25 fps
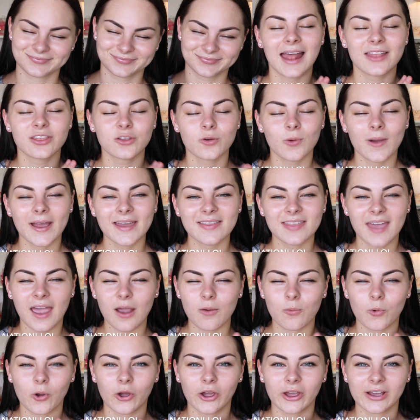And the way
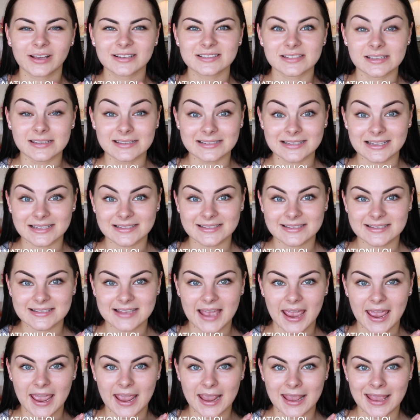that works is,
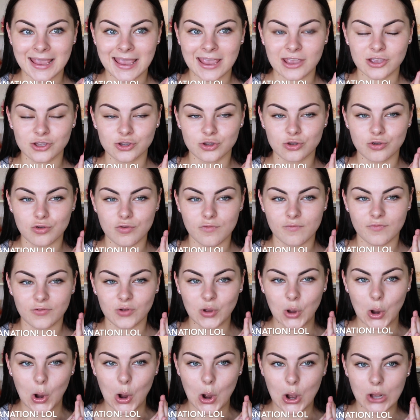say
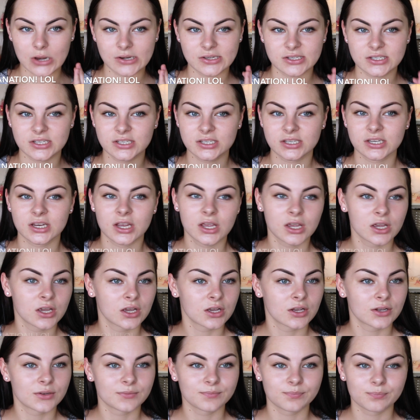you've got
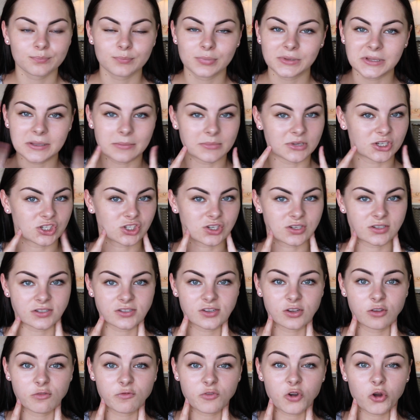blemishes,
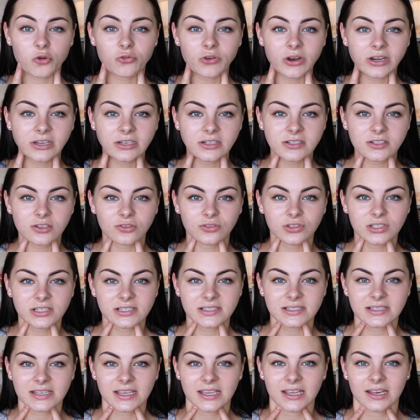so you've got redness on your
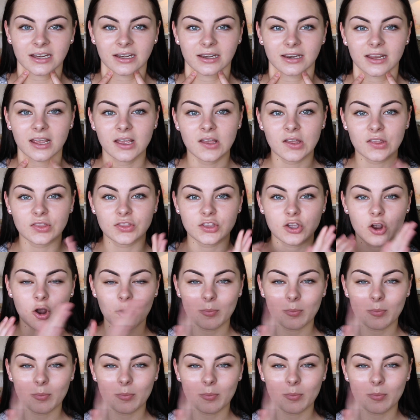skin, the